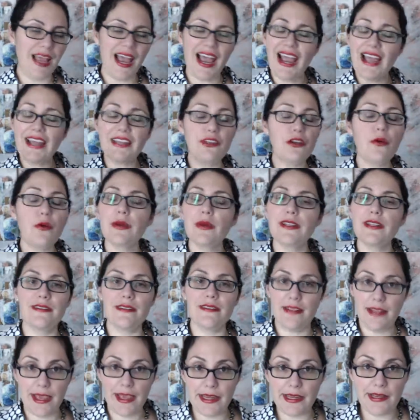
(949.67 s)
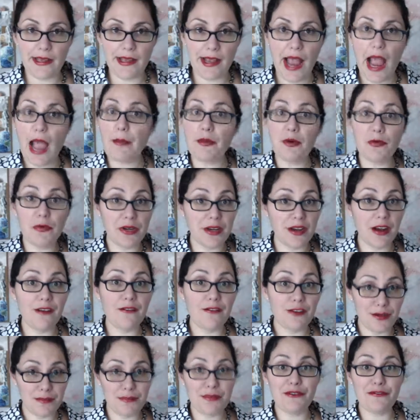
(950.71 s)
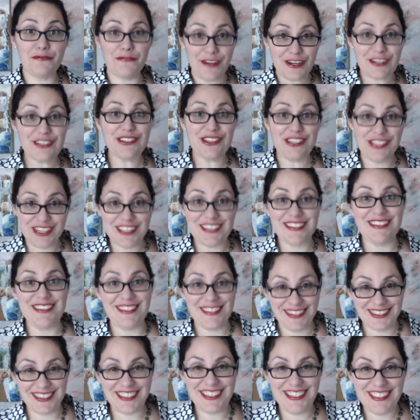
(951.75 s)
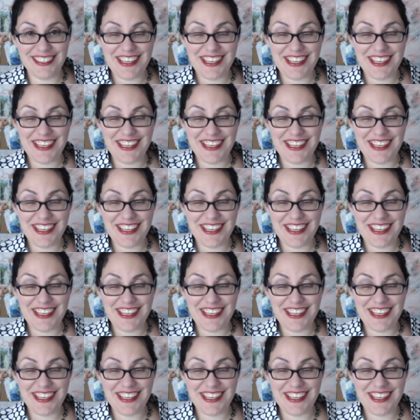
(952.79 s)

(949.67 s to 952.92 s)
I know what it's like. I'm a recovering perfectionist.